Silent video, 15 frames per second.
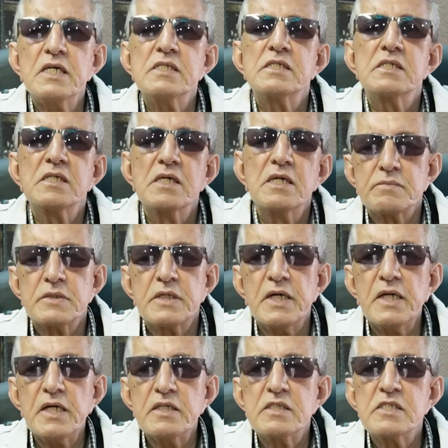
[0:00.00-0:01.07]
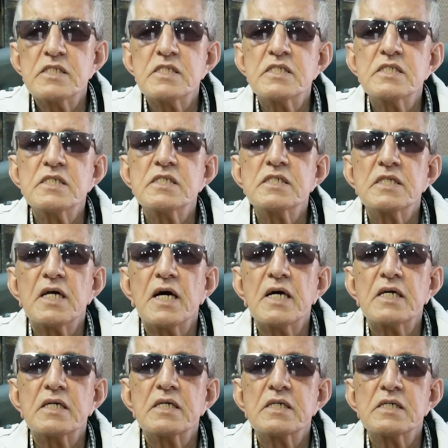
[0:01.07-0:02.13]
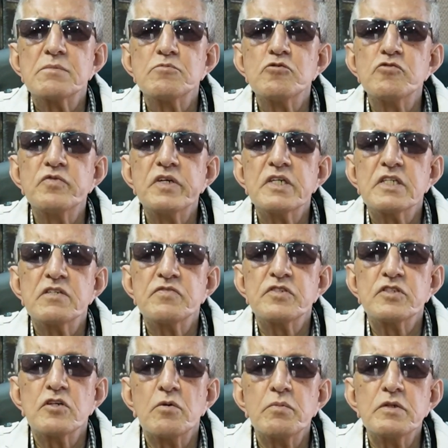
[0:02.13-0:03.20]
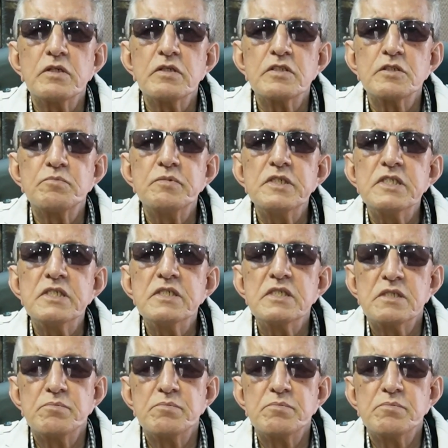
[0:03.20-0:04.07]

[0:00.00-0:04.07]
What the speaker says: case, characteristics like moving at a phenomenal speed,